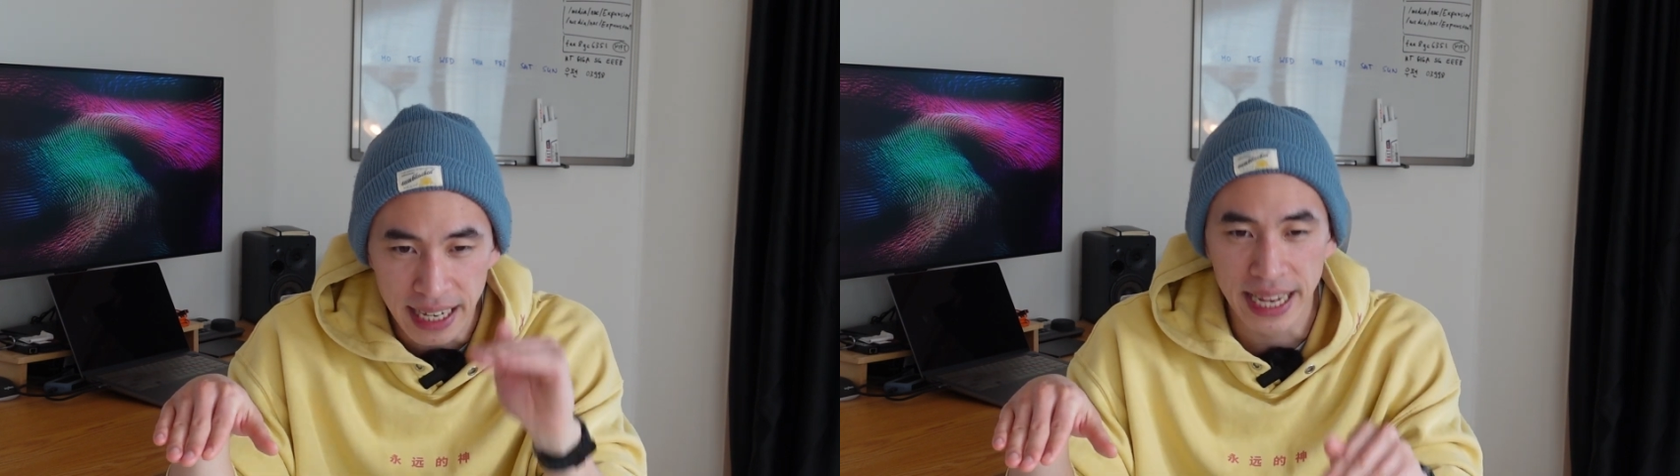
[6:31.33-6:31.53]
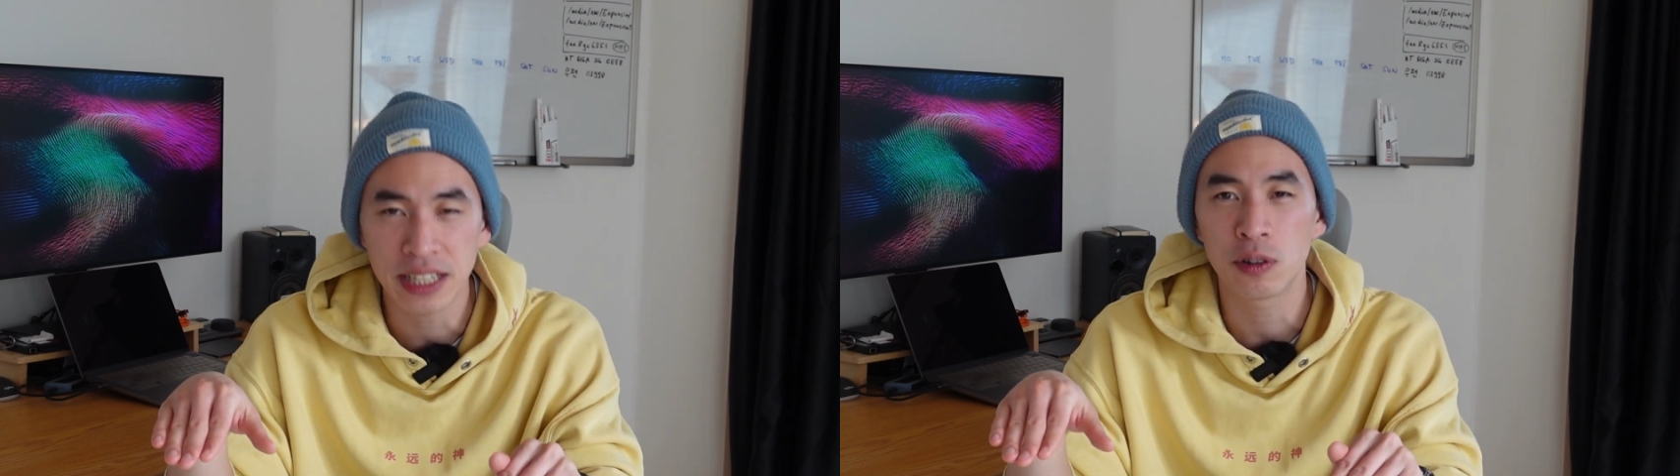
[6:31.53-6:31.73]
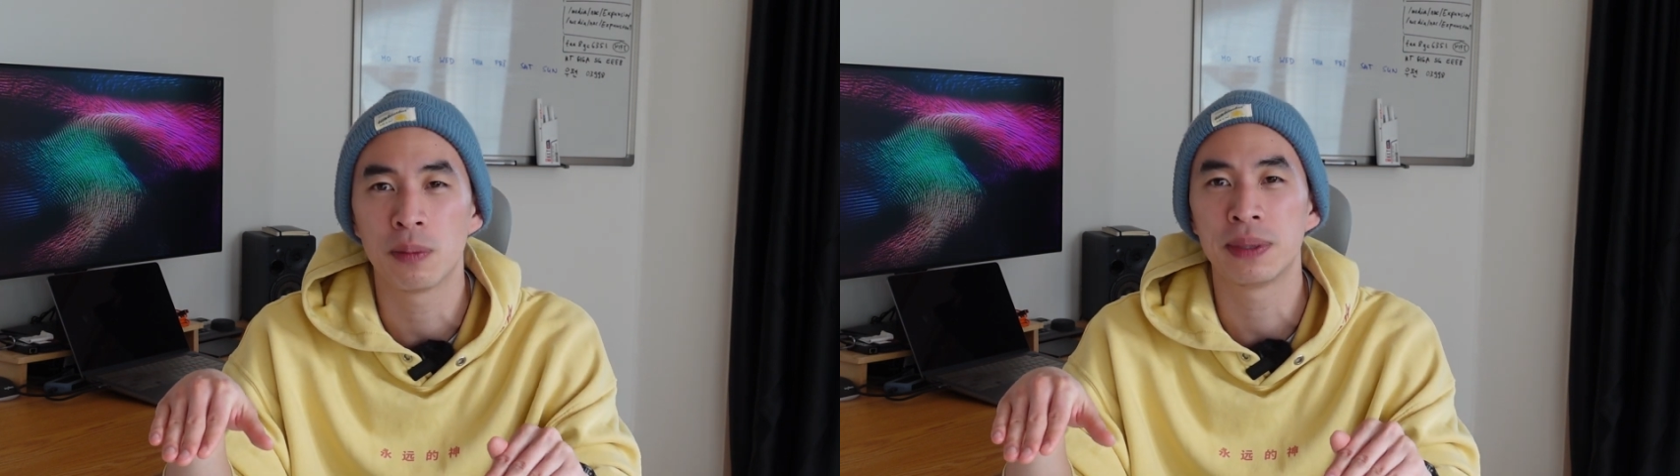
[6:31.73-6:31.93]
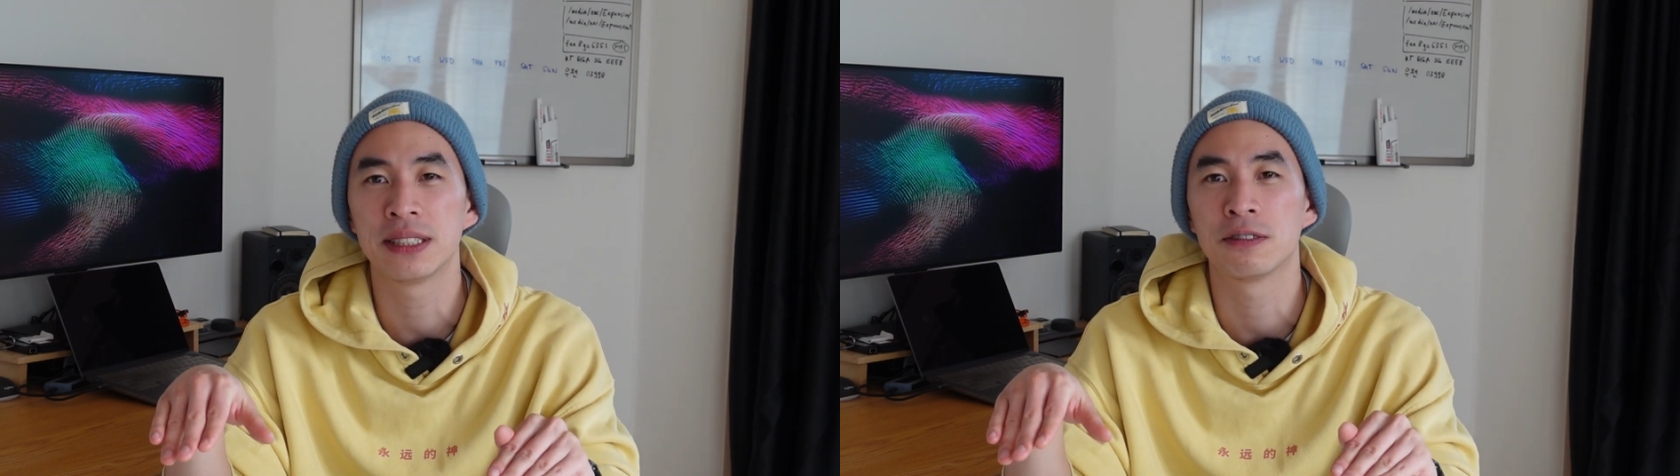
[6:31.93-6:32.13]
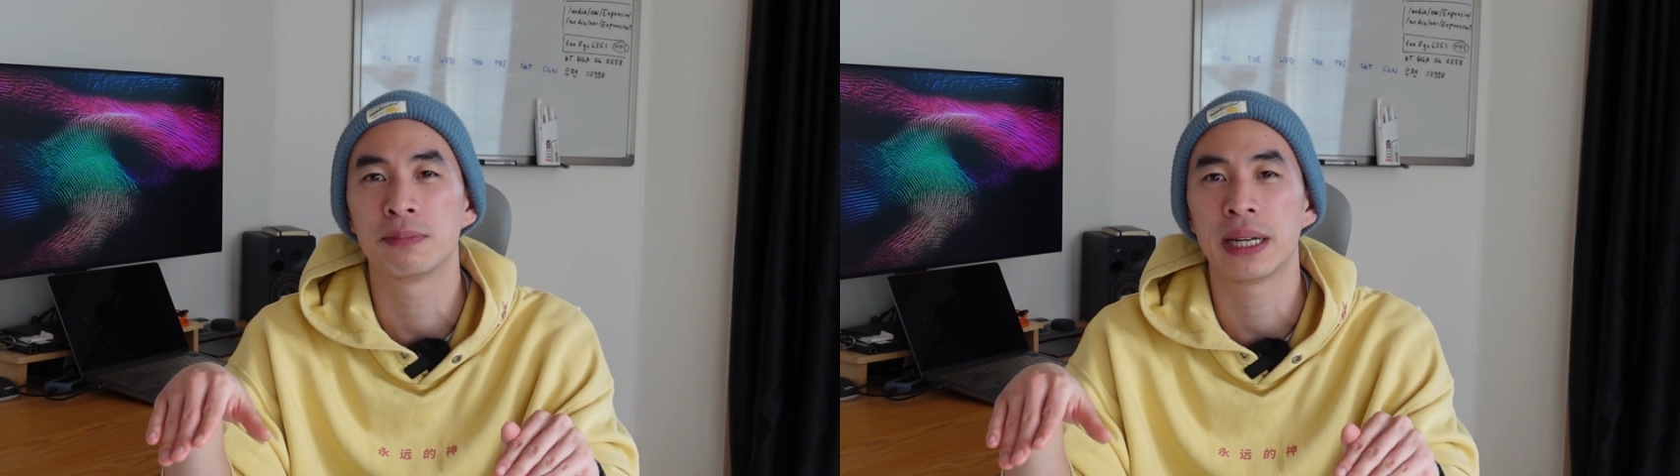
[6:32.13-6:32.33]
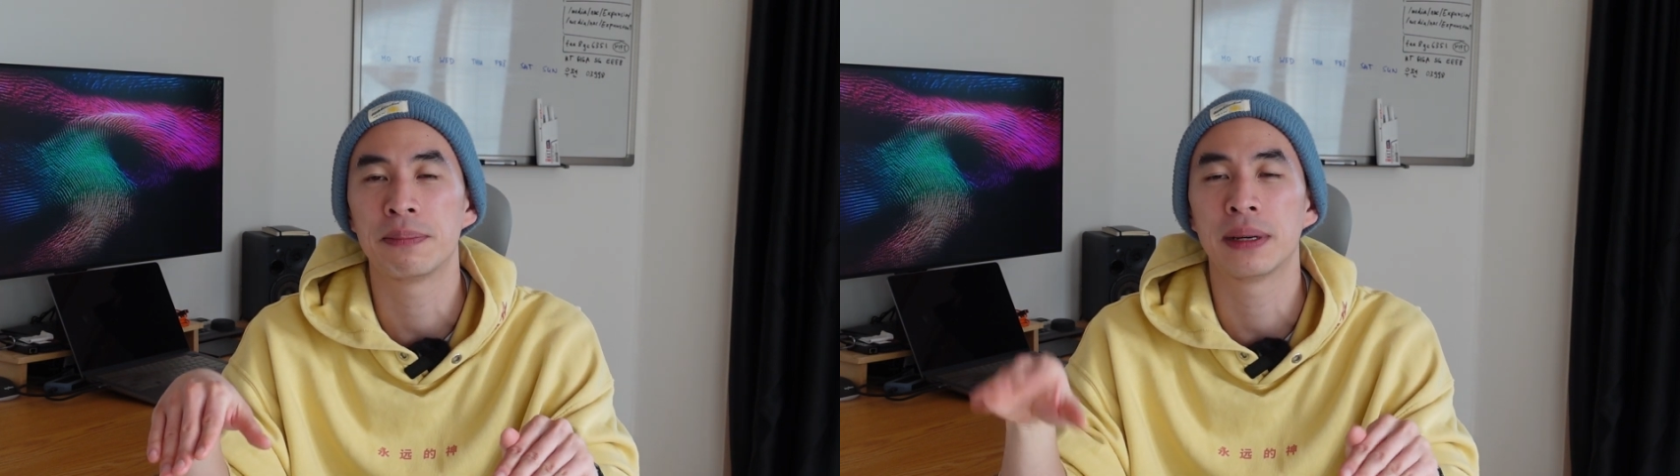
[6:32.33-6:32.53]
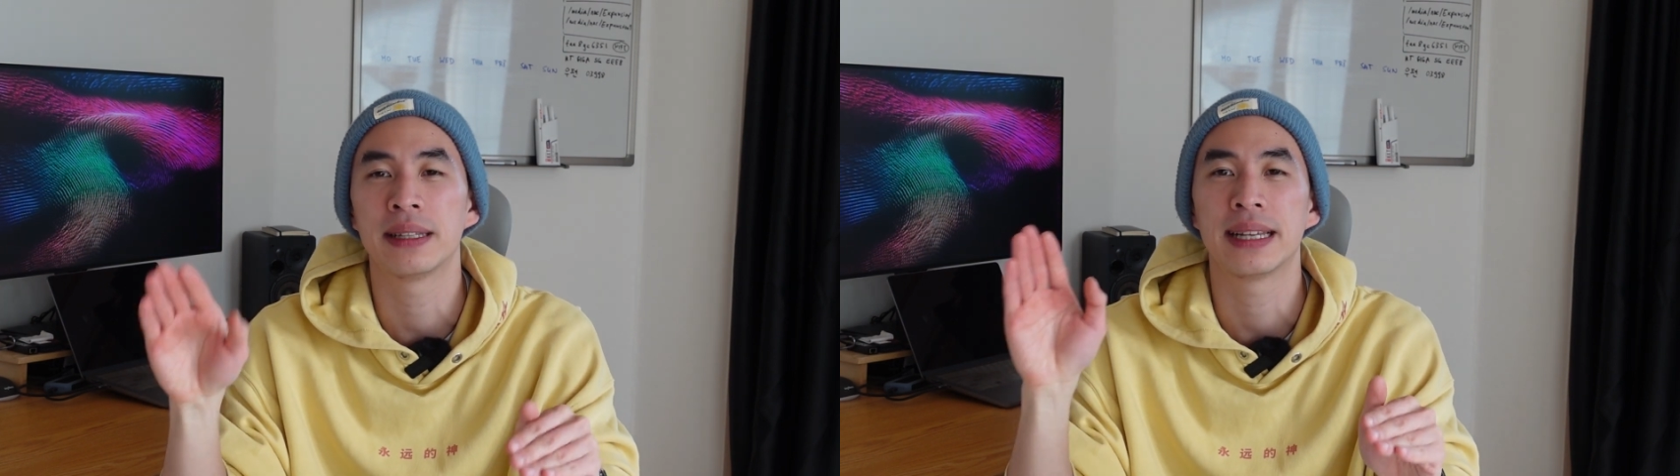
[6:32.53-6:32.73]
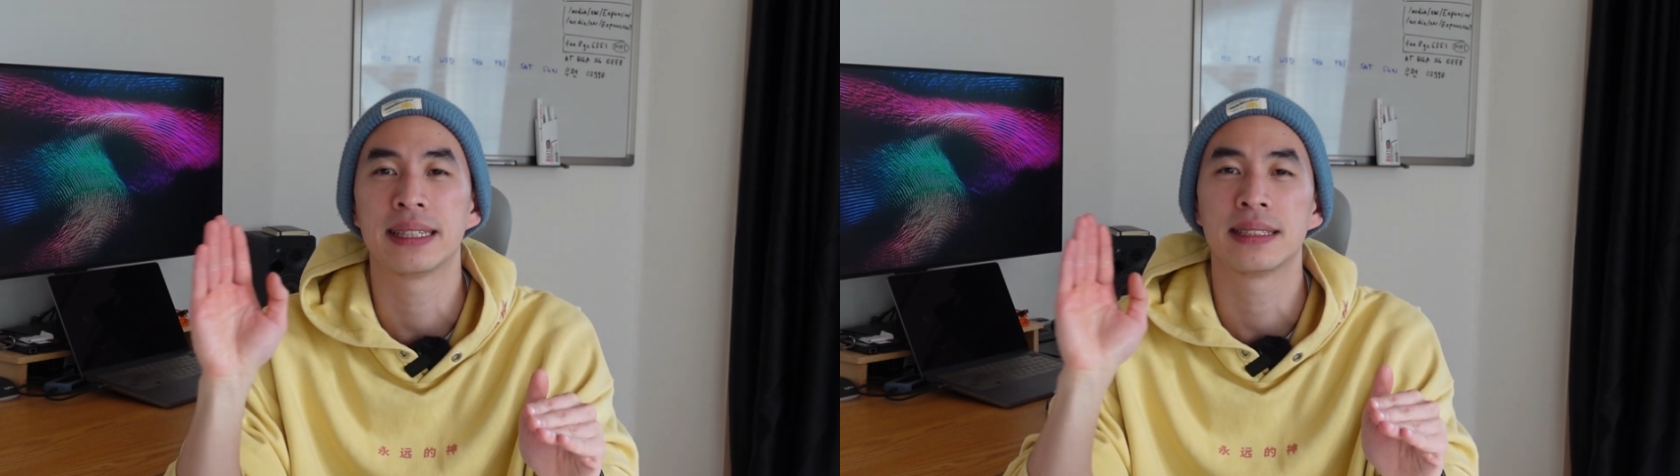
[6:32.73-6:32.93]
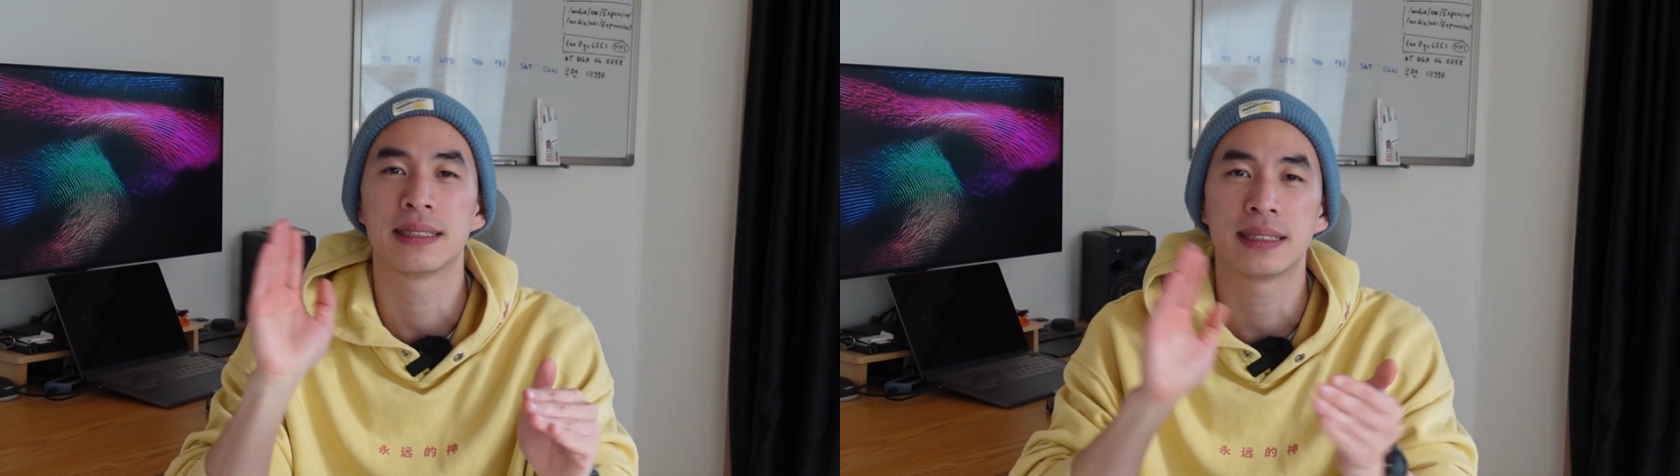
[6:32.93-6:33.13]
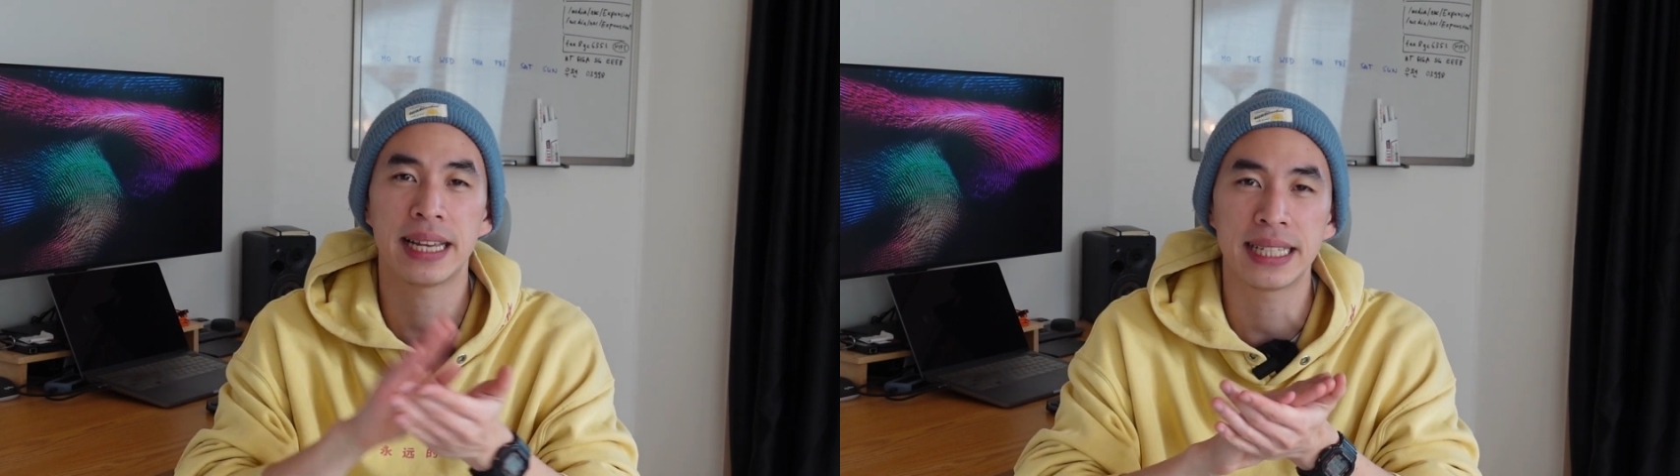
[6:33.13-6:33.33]
hand you a piece of paper that
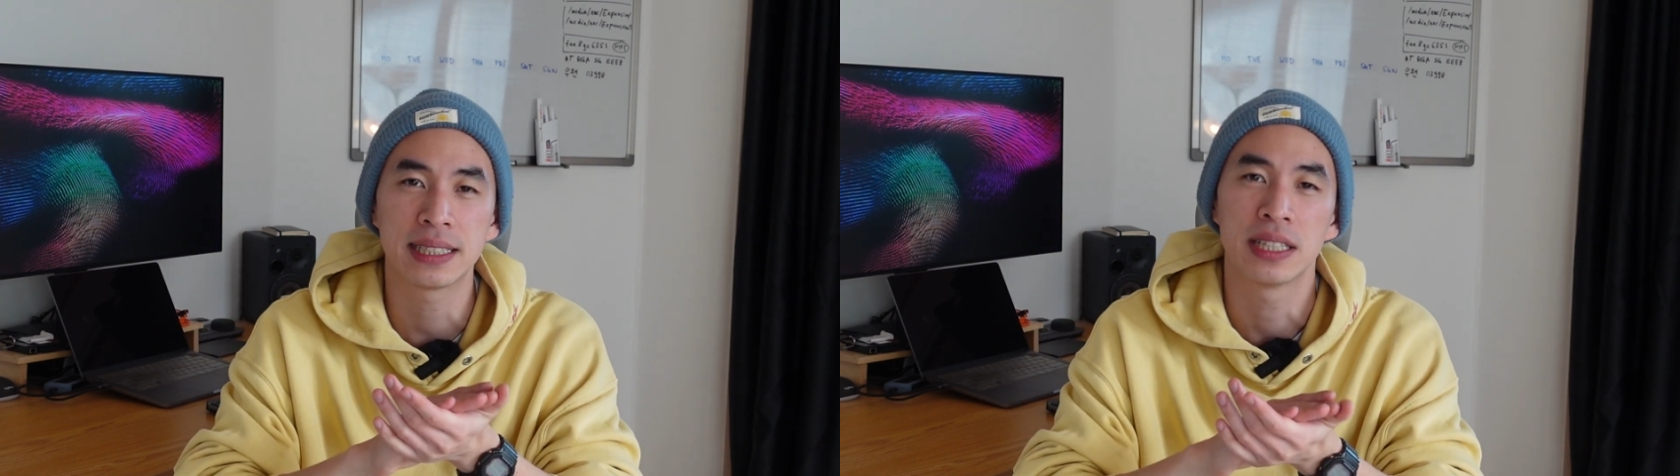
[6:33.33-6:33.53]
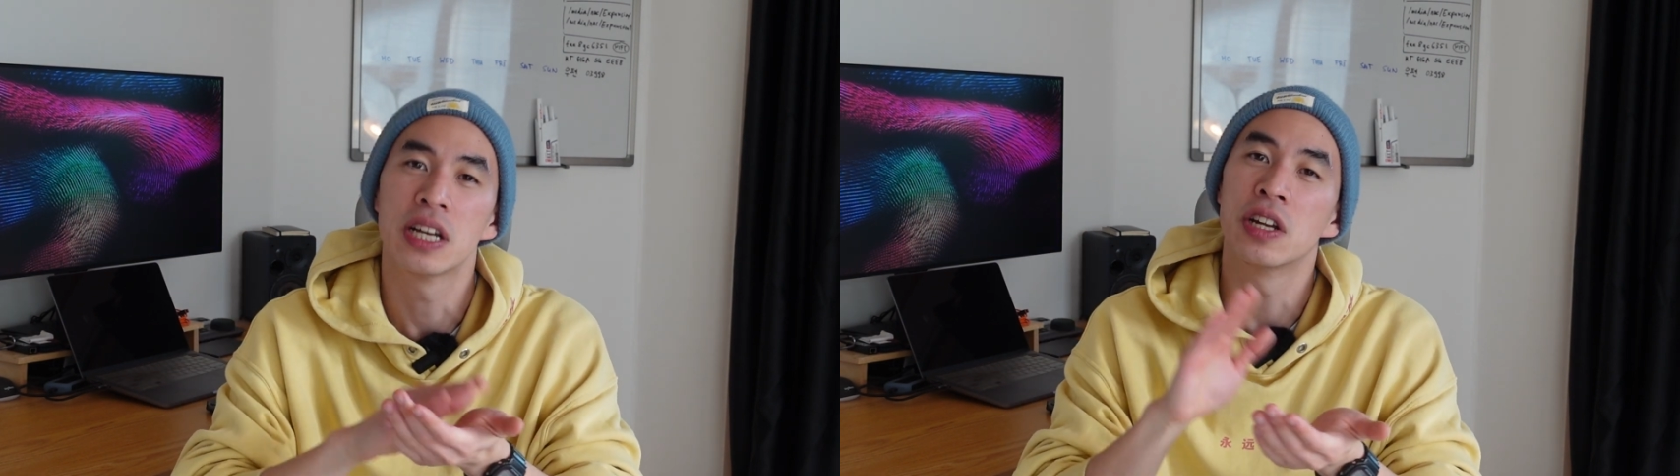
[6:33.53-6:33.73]
states,